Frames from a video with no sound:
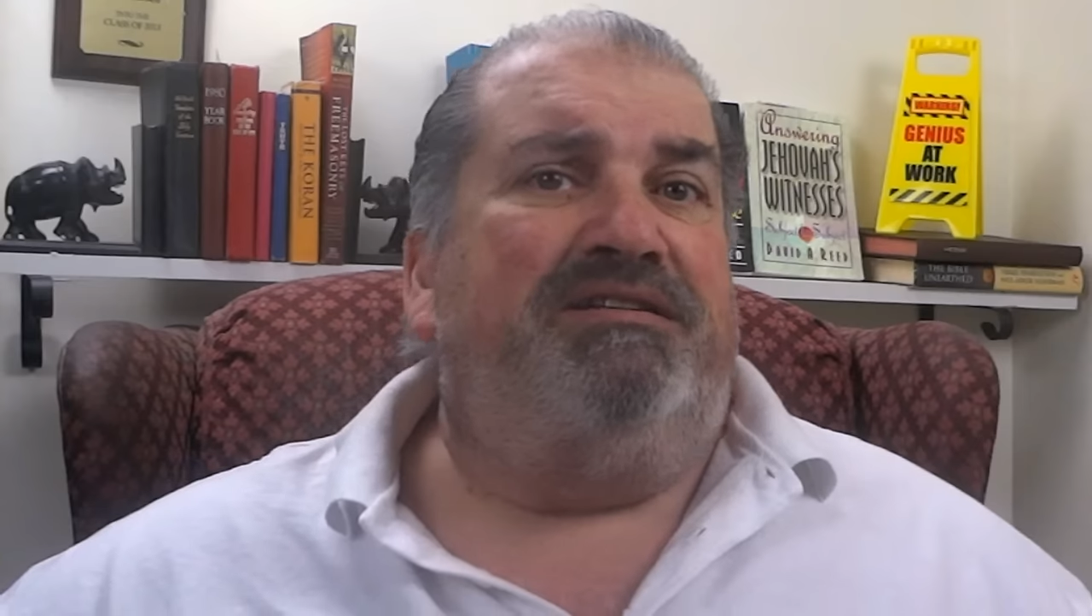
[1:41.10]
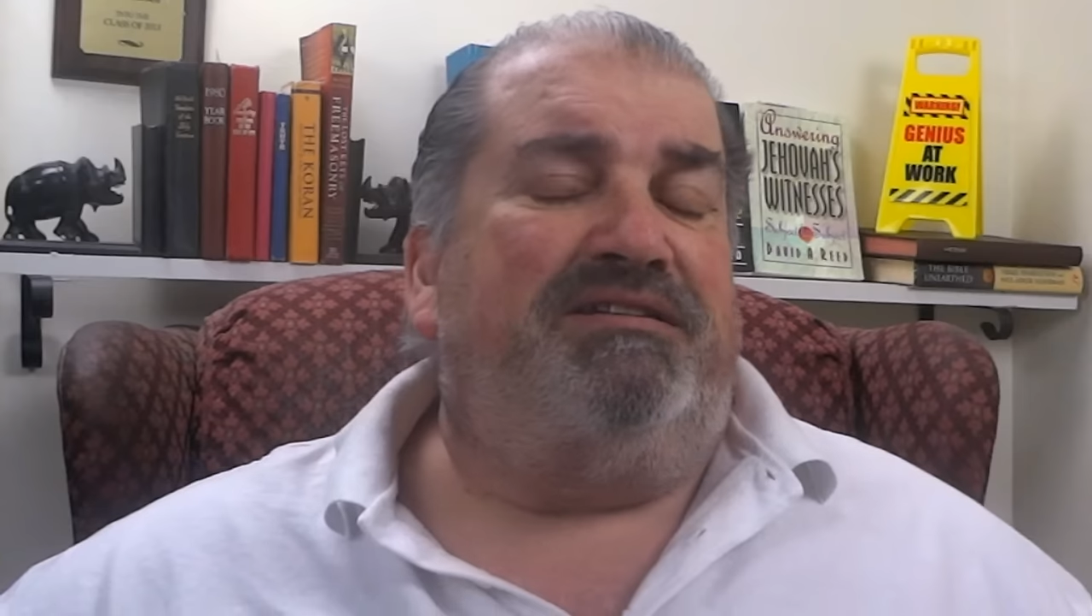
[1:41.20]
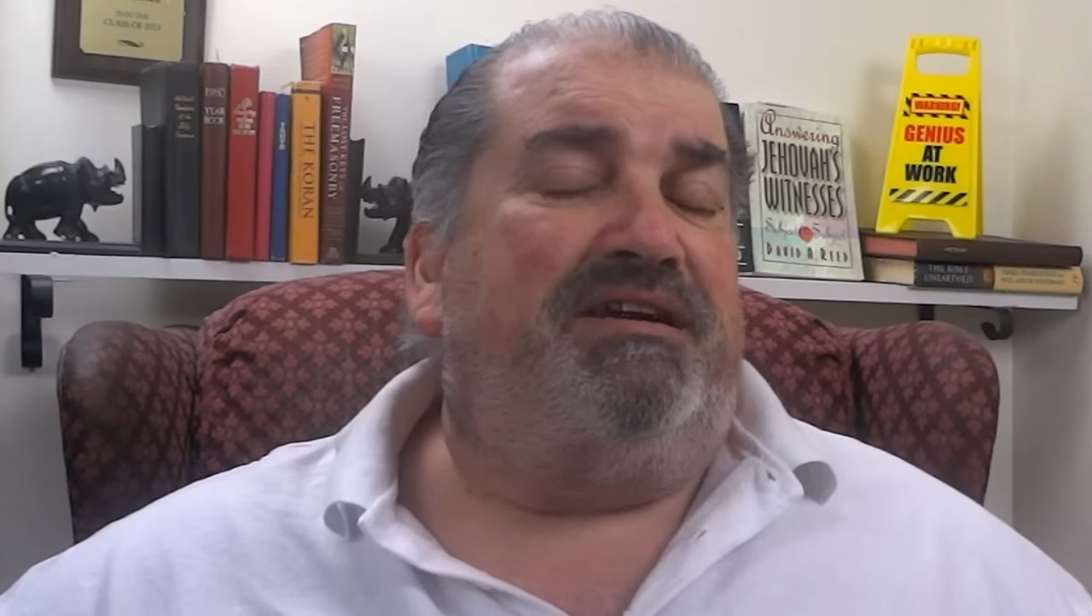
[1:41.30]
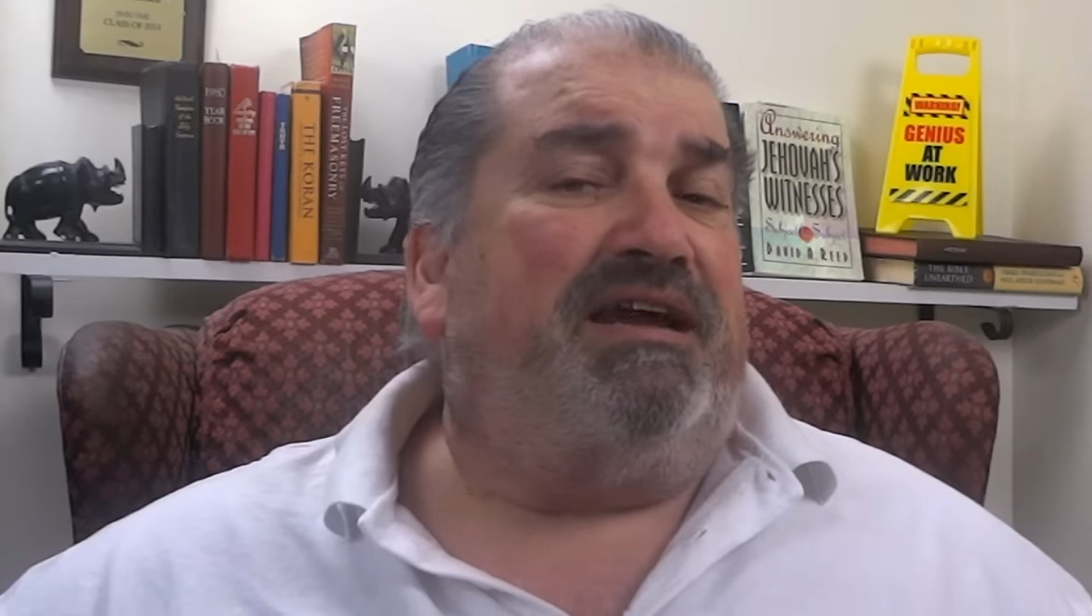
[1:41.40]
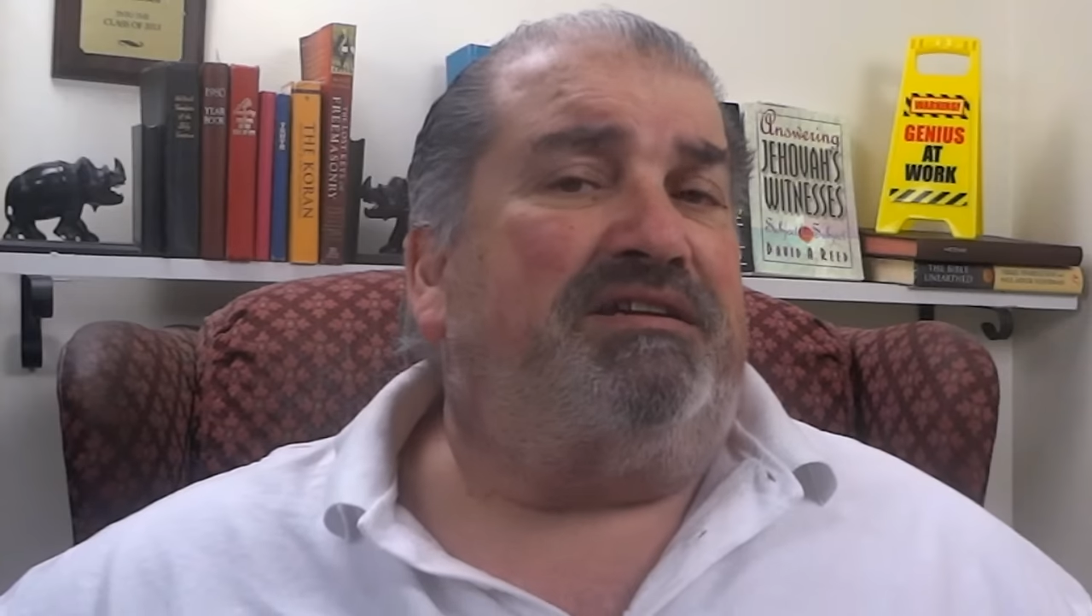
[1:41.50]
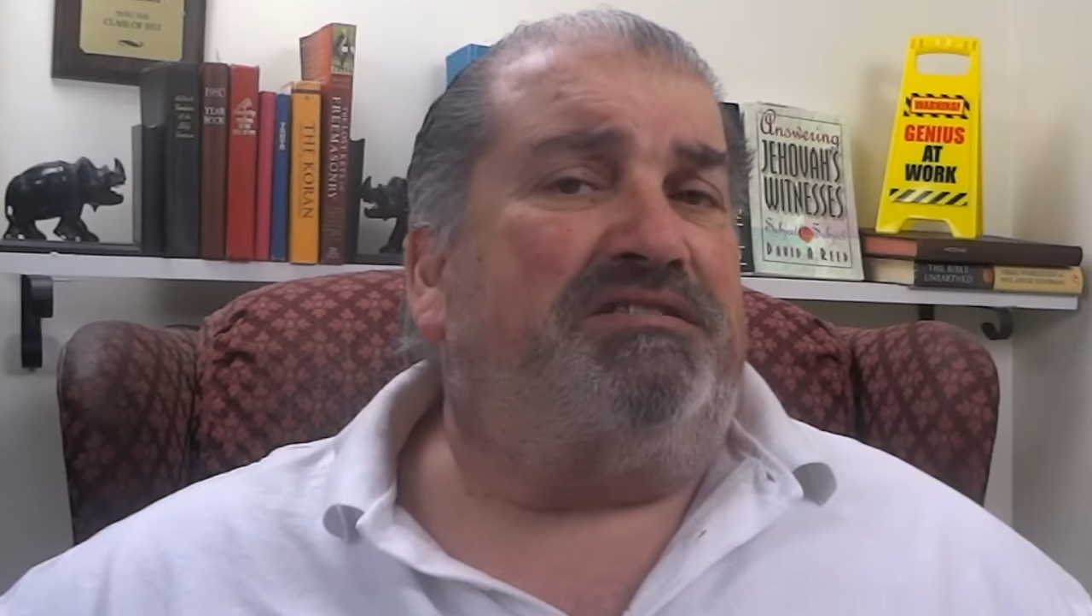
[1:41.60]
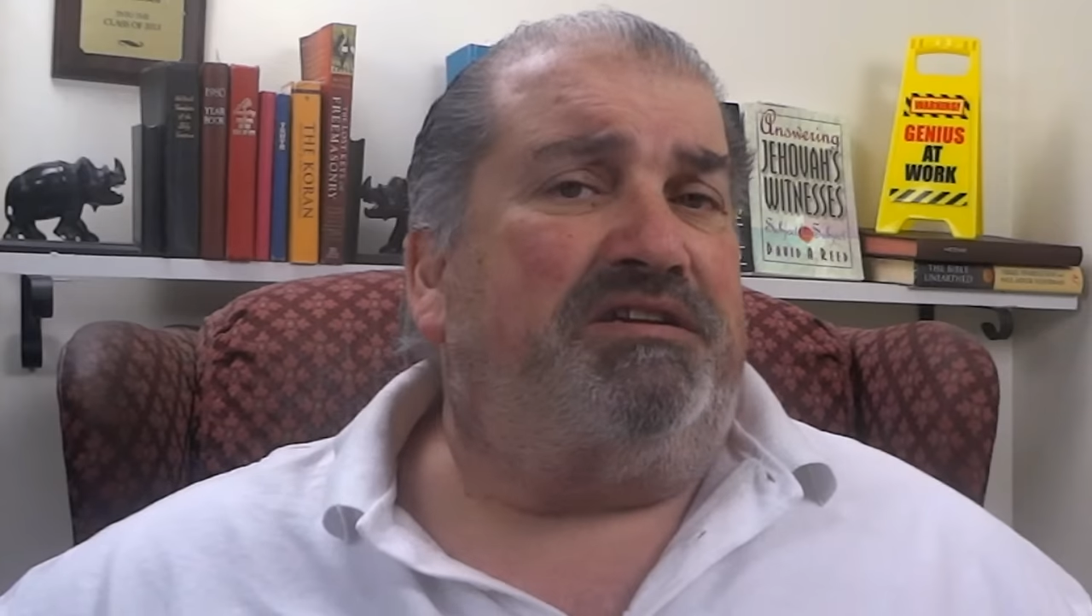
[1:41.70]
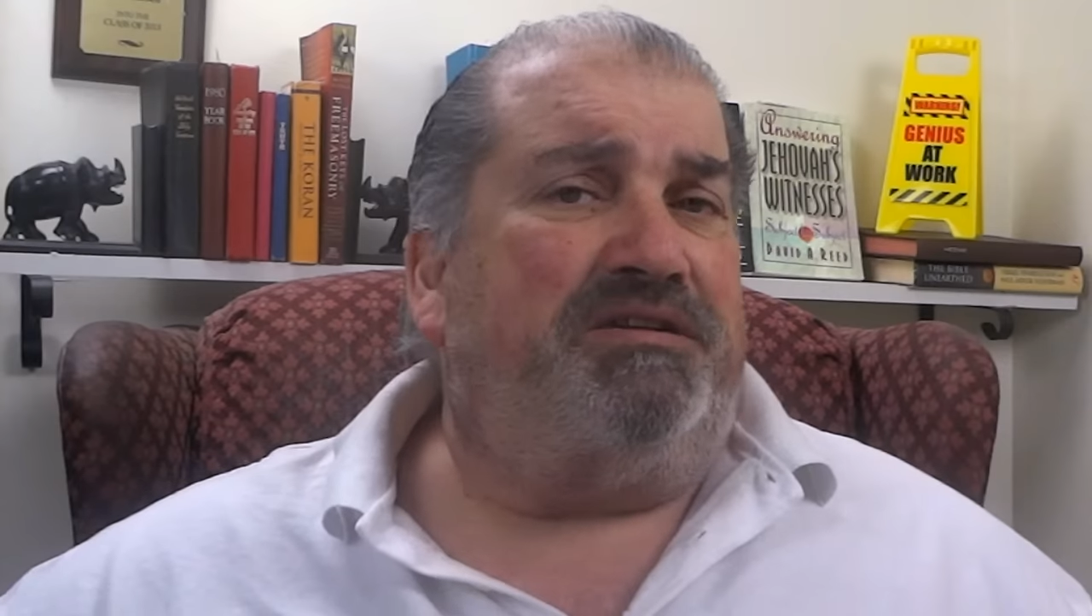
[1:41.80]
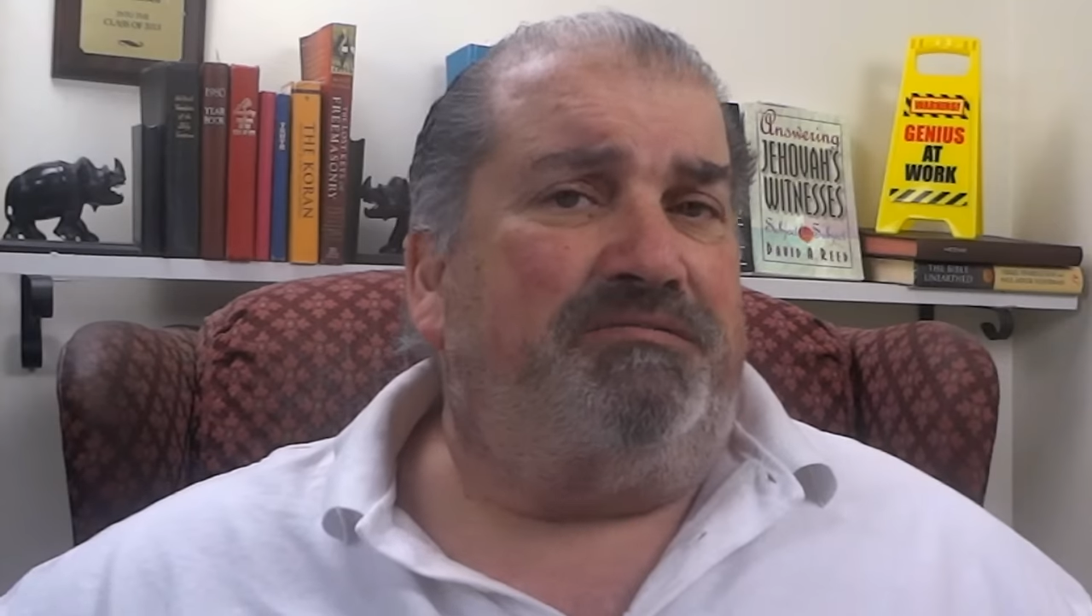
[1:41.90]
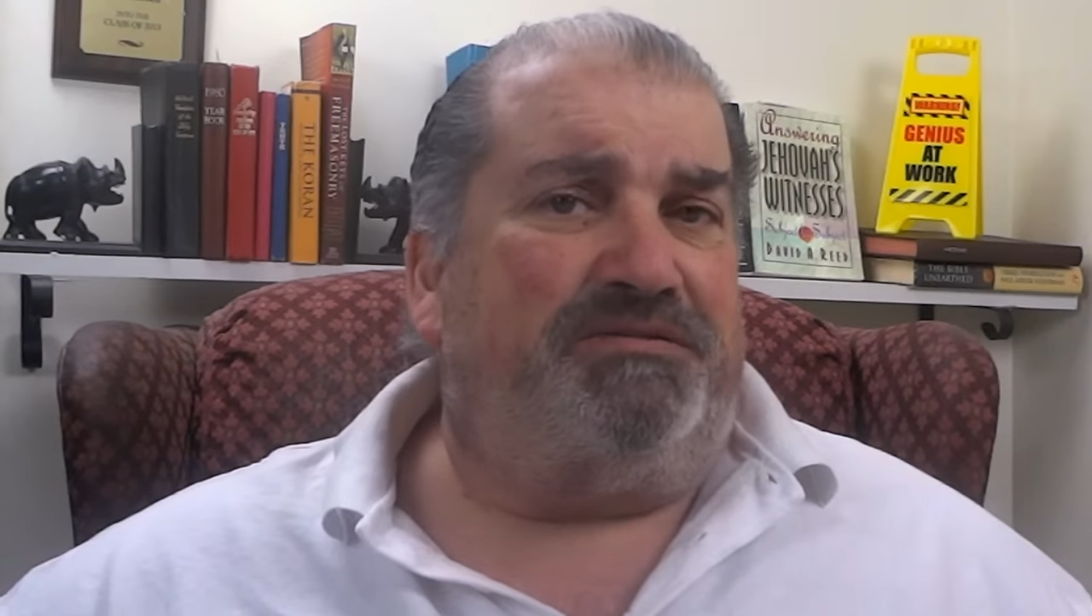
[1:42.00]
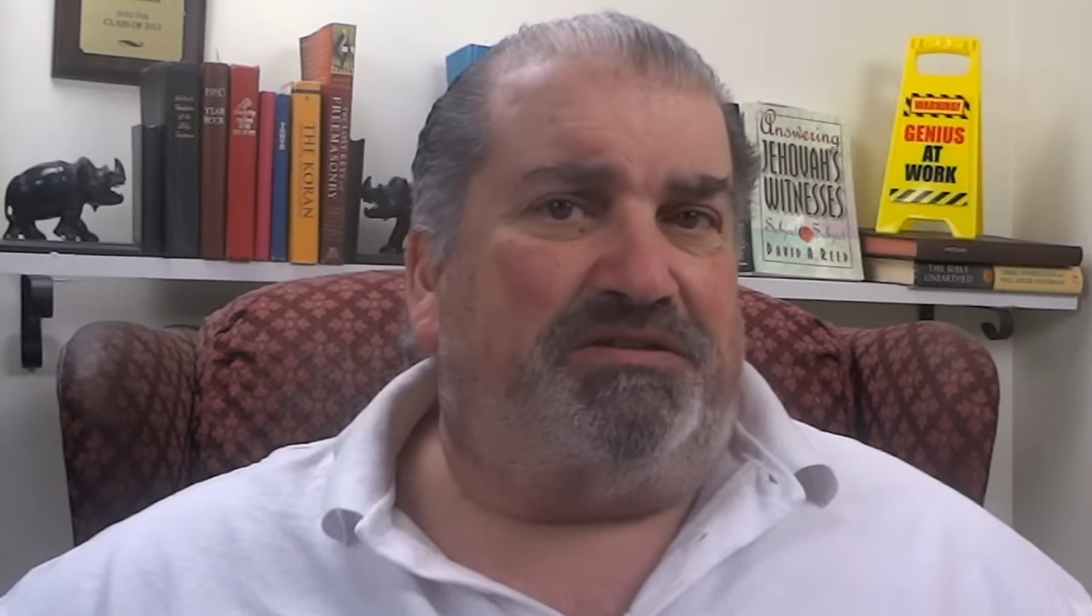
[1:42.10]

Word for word: to execute